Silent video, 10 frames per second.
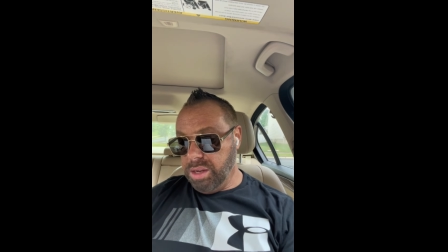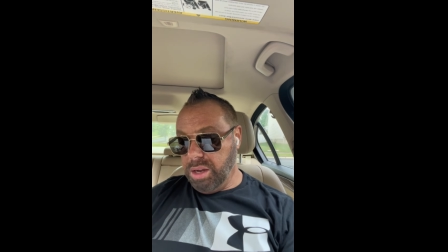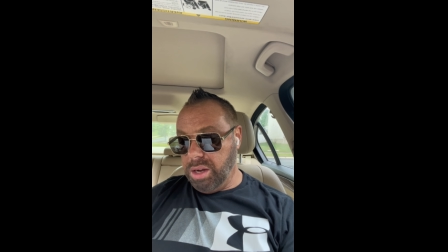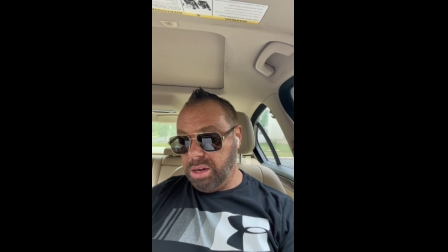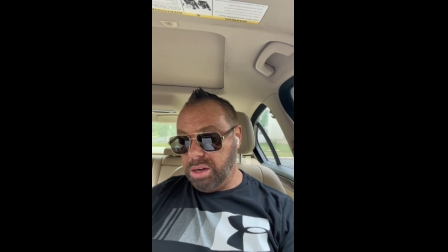
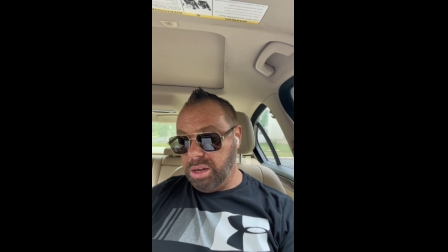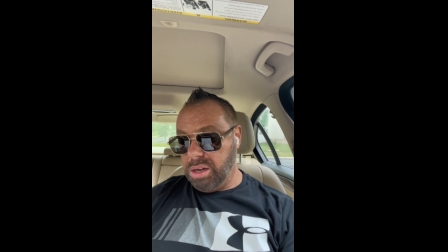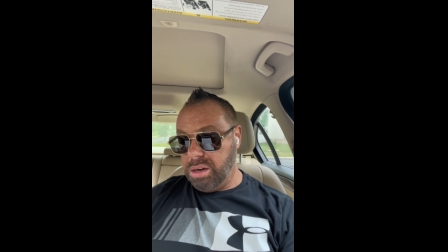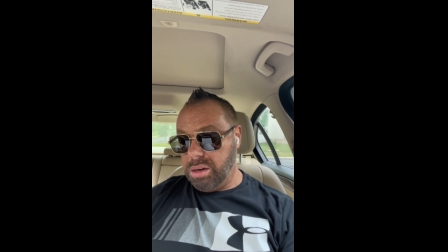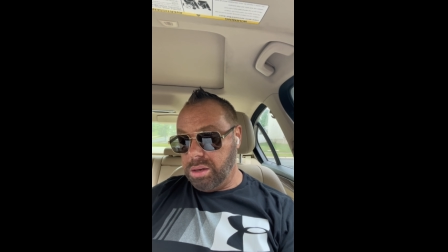And,
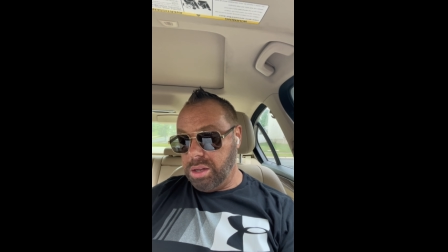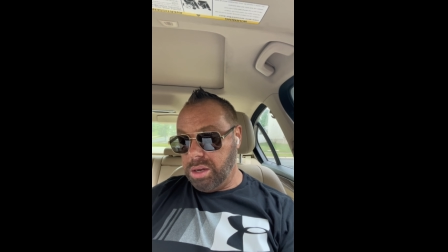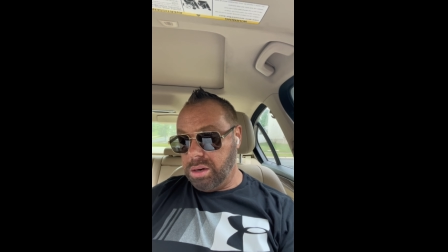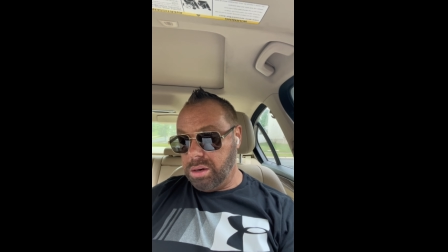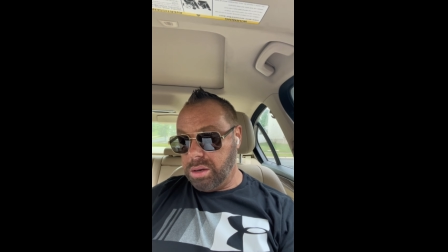and
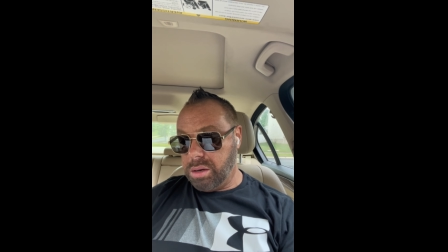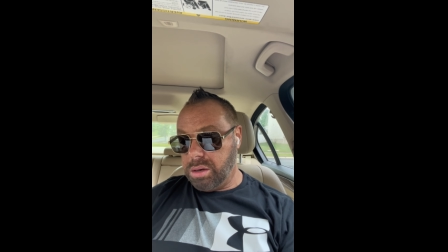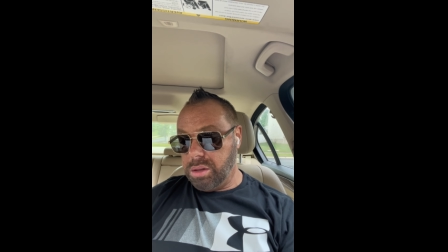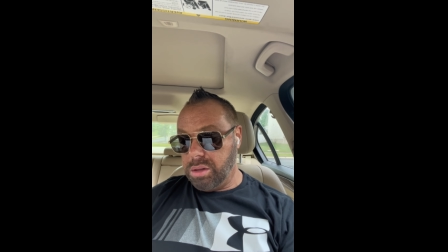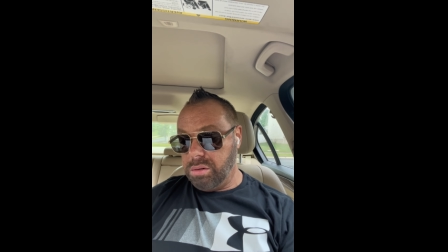then,
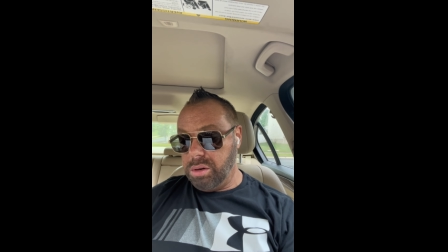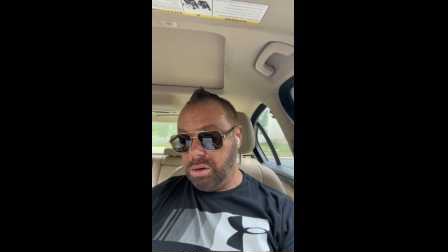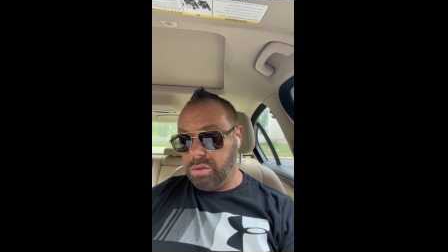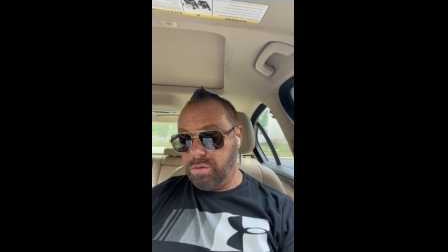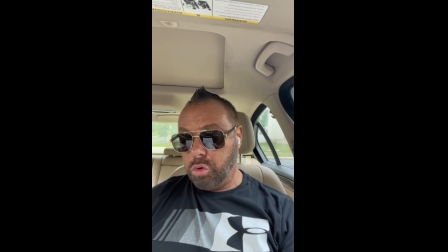uh, you
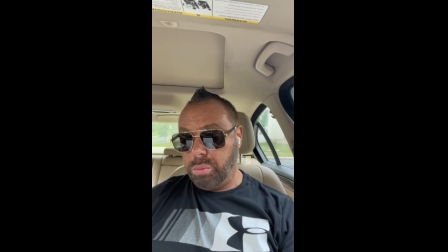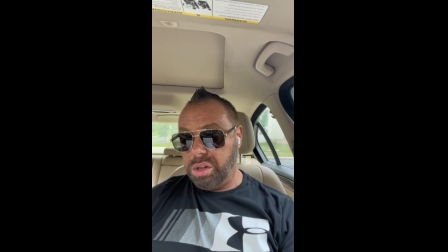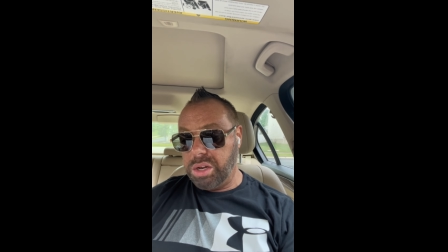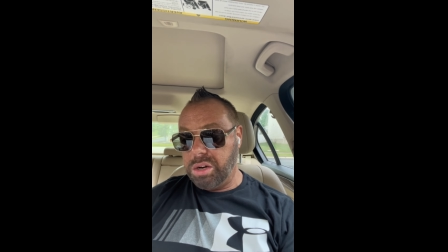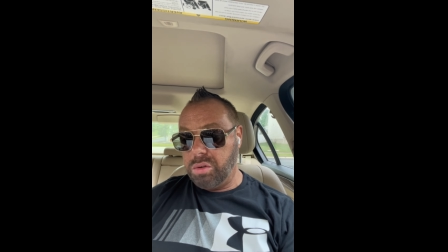know,
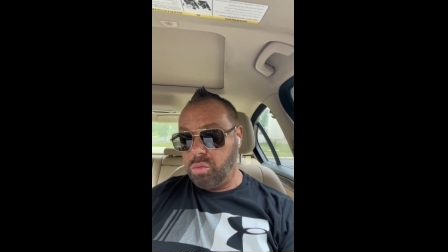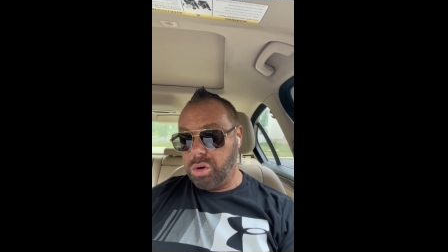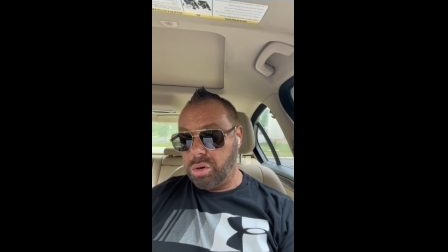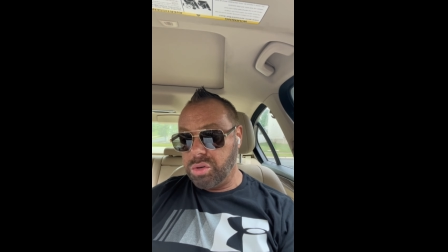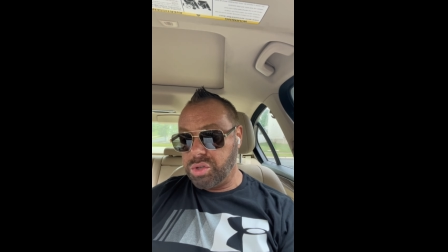formulated
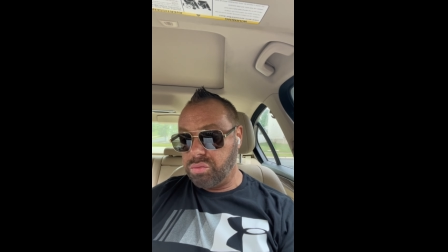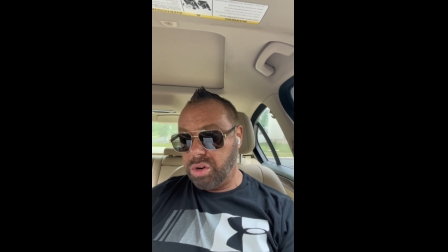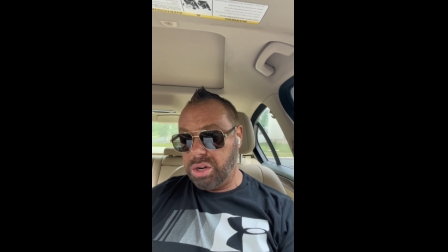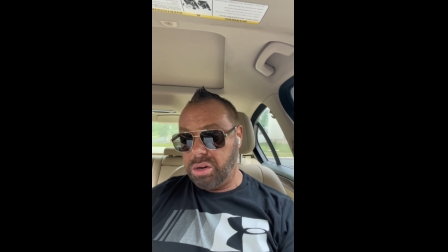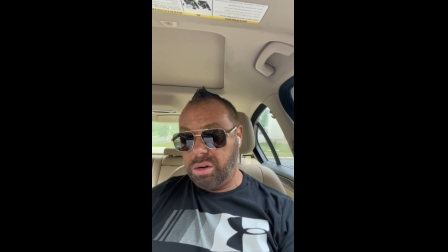words
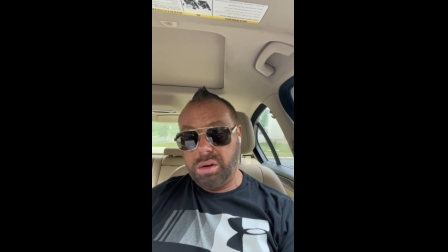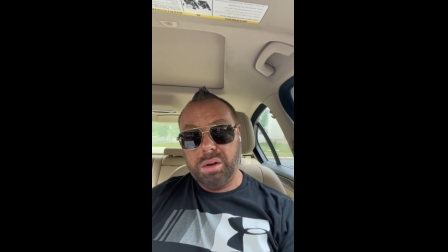written,